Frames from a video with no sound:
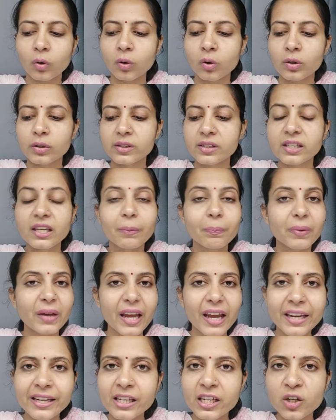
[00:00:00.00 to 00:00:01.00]
skip
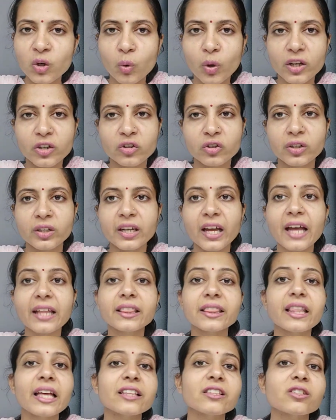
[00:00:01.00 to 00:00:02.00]
any question,
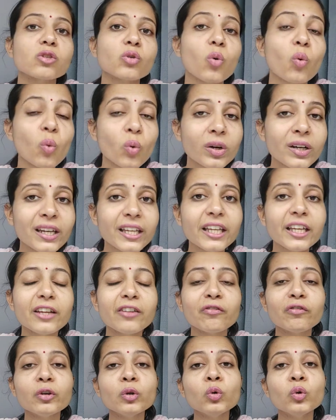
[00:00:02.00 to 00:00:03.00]
and that's only
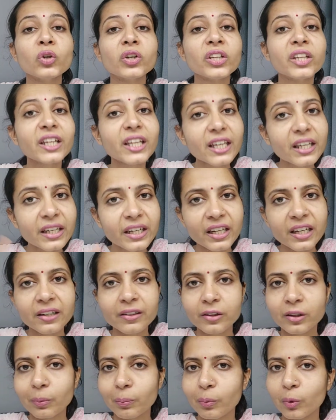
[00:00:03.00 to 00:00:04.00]
if you
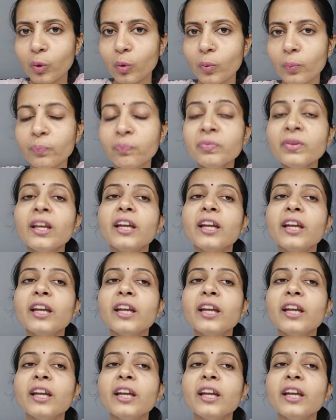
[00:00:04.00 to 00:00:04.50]
reread the poem.